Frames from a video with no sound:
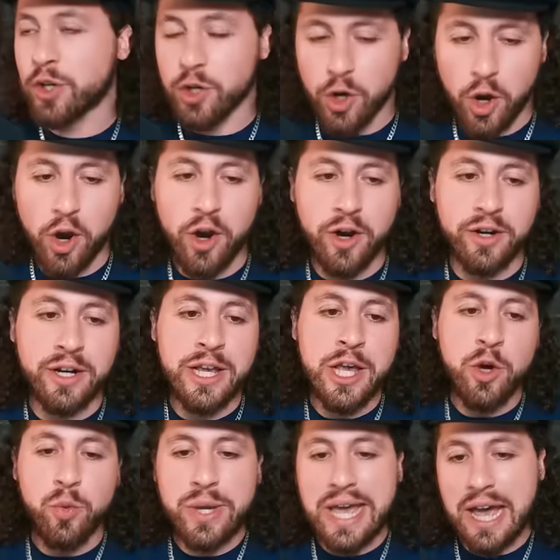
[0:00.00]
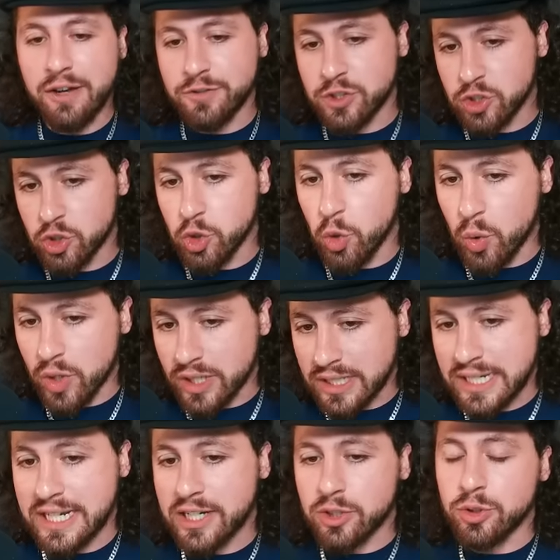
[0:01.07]
card. We have Stewart
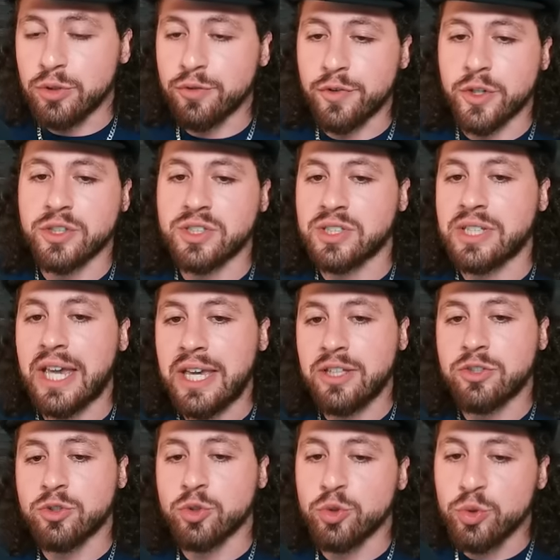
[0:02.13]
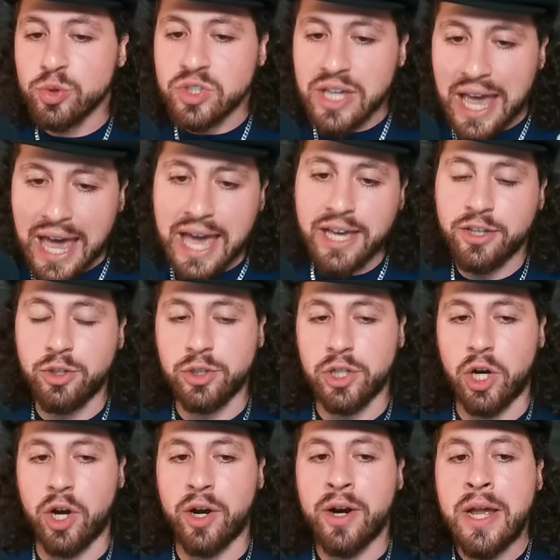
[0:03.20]
Nicoll versus Jesus
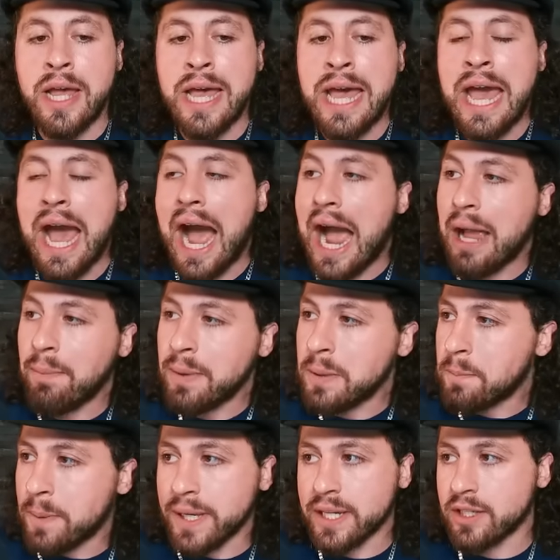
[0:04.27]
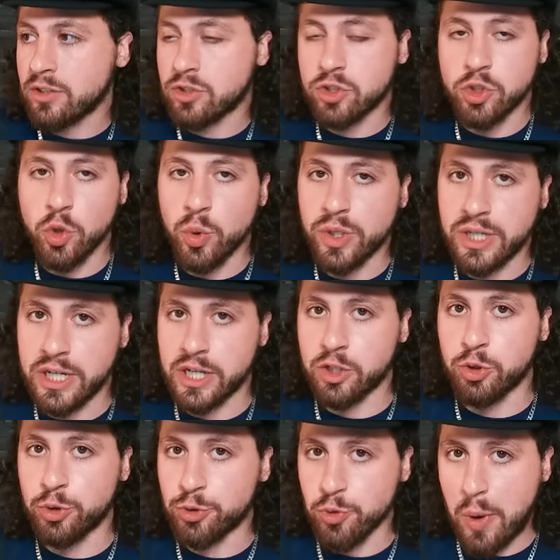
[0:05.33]
Aguilar. I've been picking Stewart
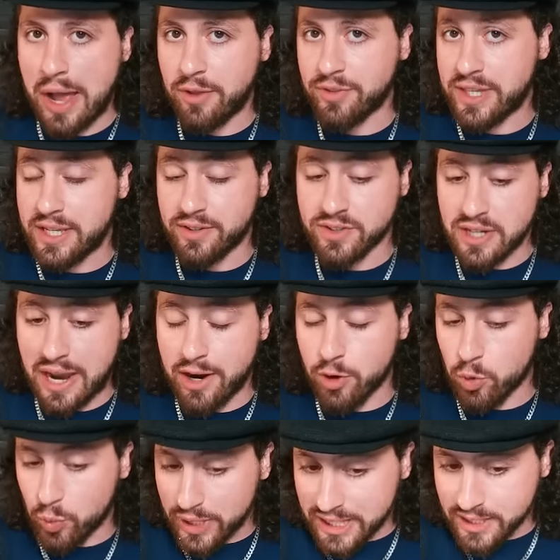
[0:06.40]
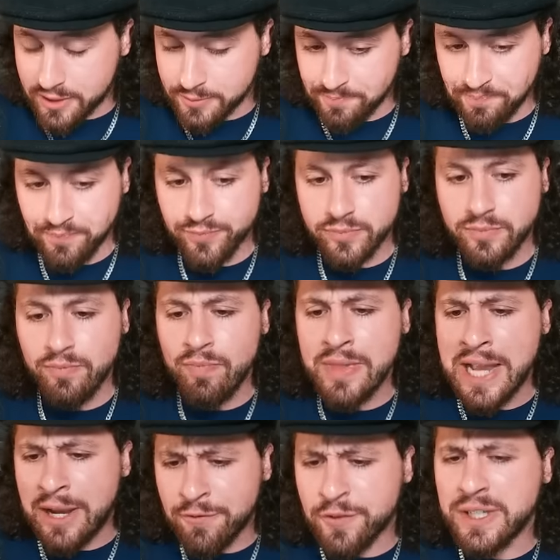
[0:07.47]
Nicoll throughout the entire week.
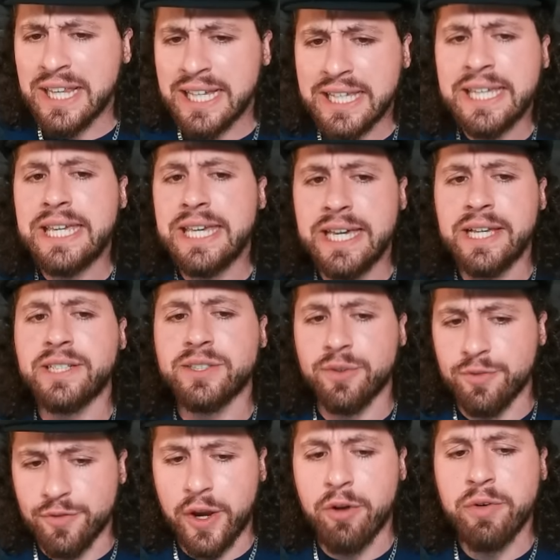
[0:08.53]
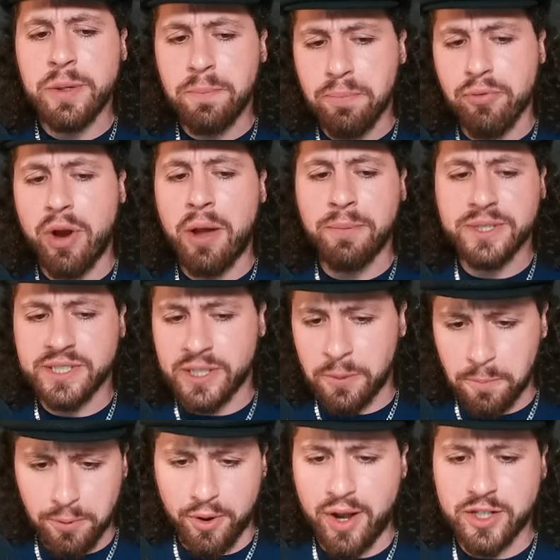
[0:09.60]
I feel like he is a very promising
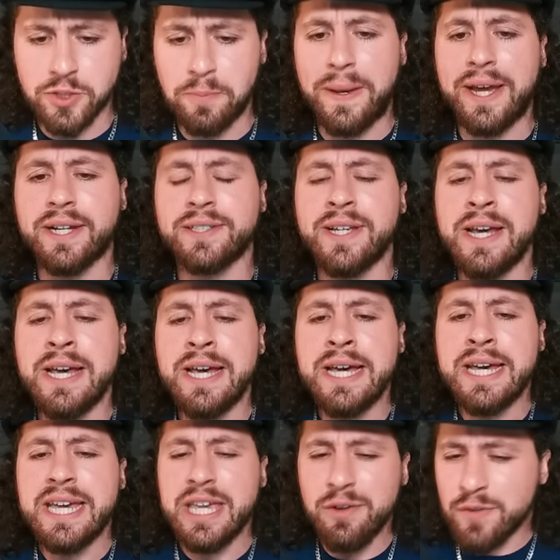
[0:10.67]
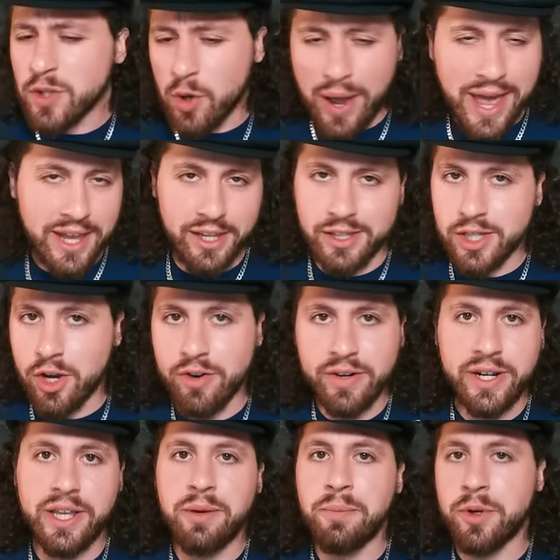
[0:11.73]
prospect. Even though Aguilar and
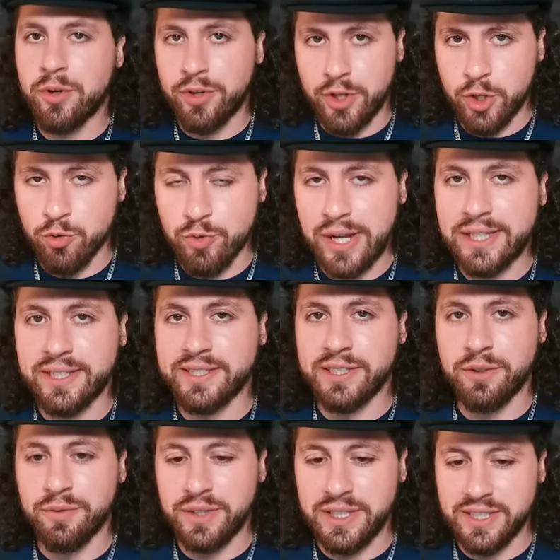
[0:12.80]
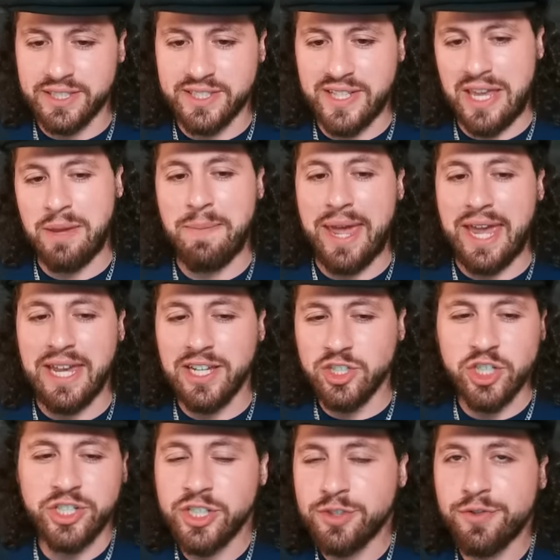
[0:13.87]
him are, relatively the same age,
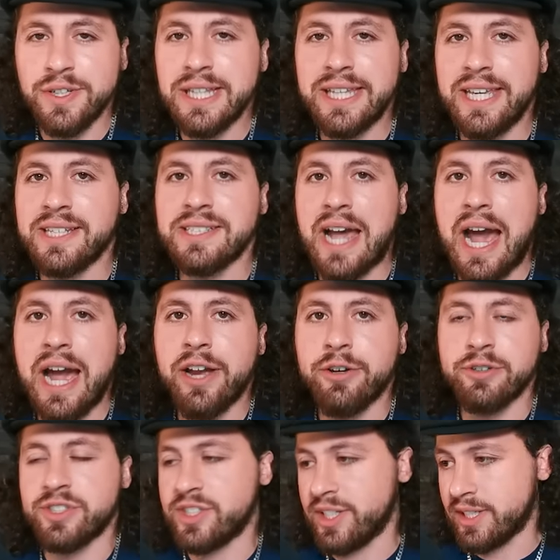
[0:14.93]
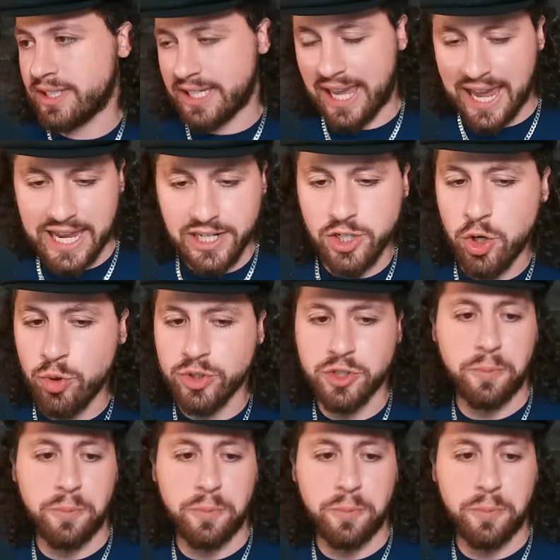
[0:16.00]
I just feel like he has a higher ceiling. 8-0 as